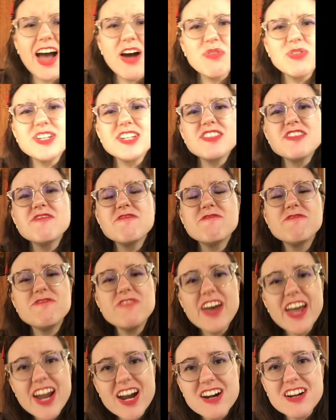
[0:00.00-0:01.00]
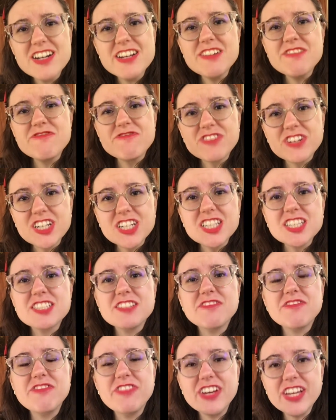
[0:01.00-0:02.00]
was the very first
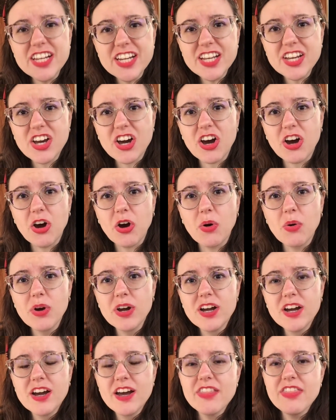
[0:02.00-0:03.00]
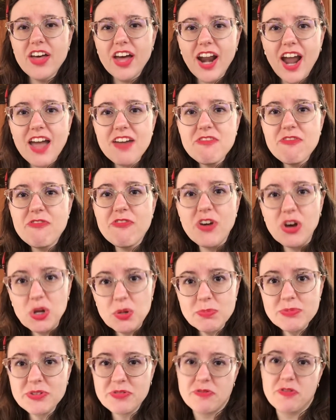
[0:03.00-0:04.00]
video that I
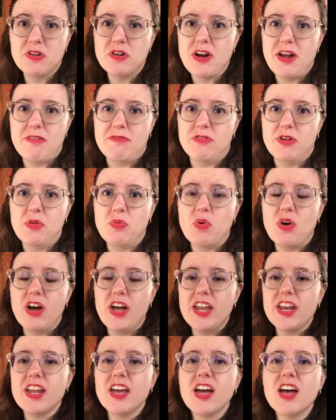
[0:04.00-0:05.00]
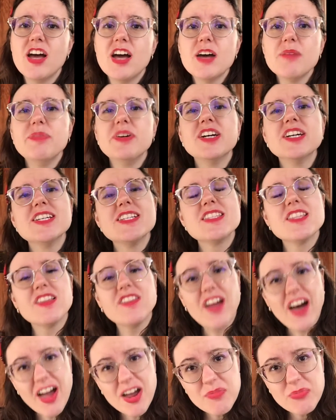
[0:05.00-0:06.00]
filmed for everyone. Because the
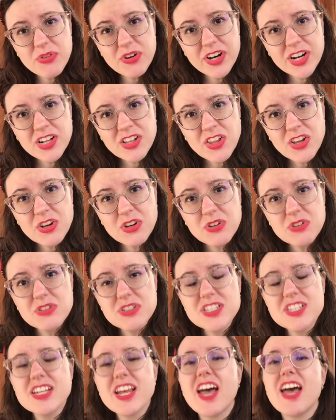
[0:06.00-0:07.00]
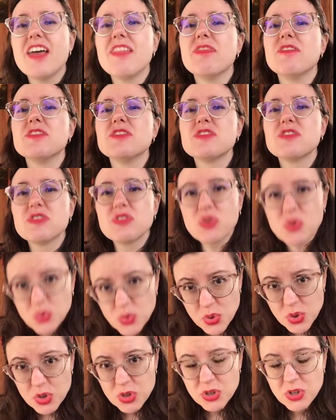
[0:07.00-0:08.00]
library closed and the
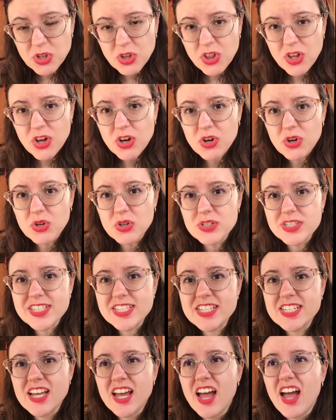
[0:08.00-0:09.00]
school closed,